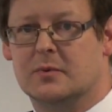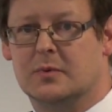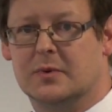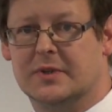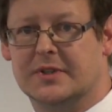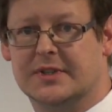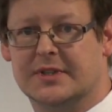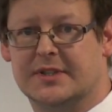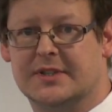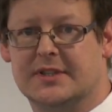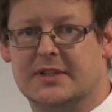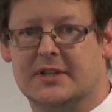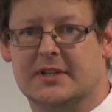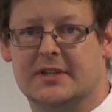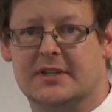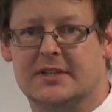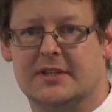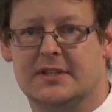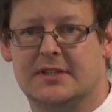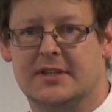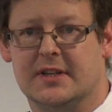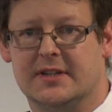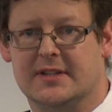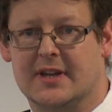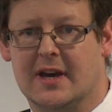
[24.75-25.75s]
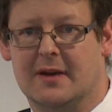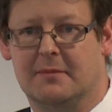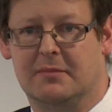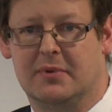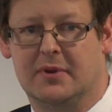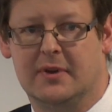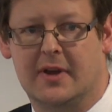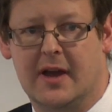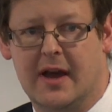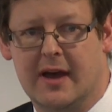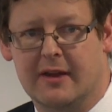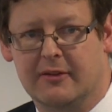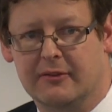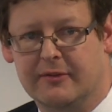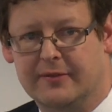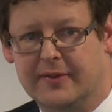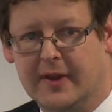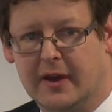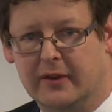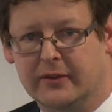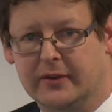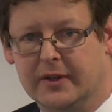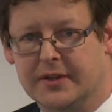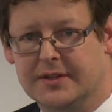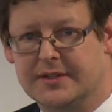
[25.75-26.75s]
was set up and
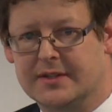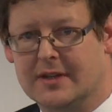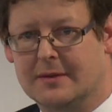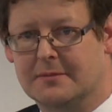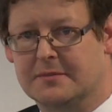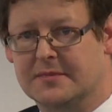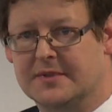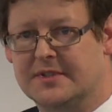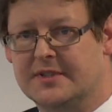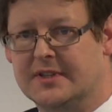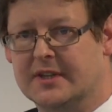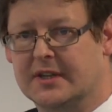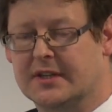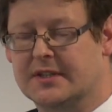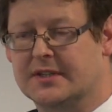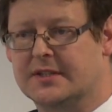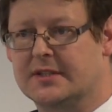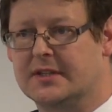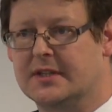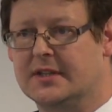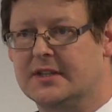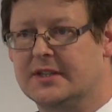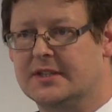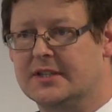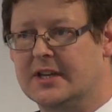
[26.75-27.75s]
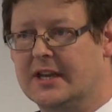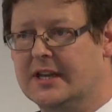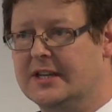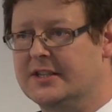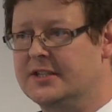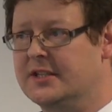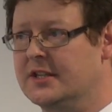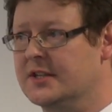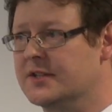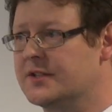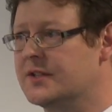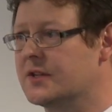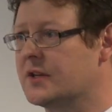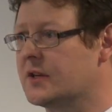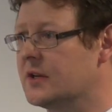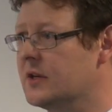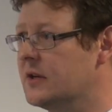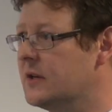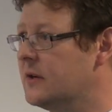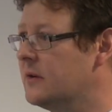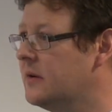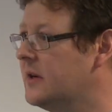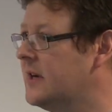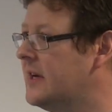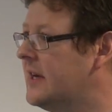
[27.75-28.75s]
founded some 6 to 8 years
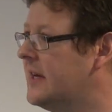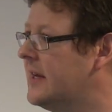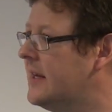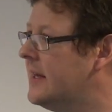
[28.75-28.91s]
ago